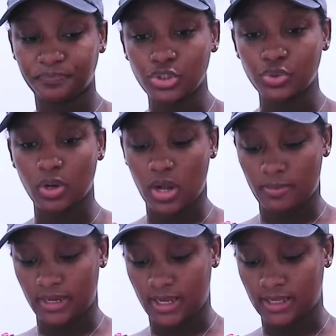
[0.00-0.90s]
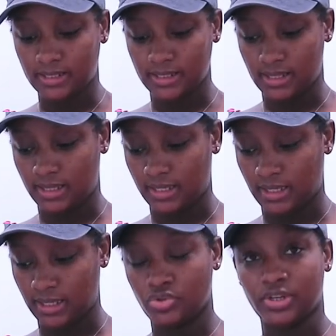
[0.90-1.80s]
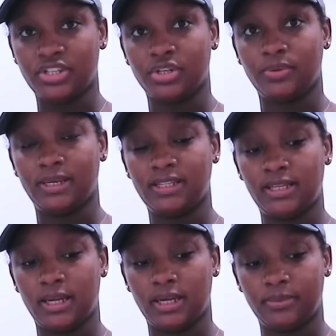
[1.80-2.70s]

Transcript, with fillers: to accommodate the dresser when it's here,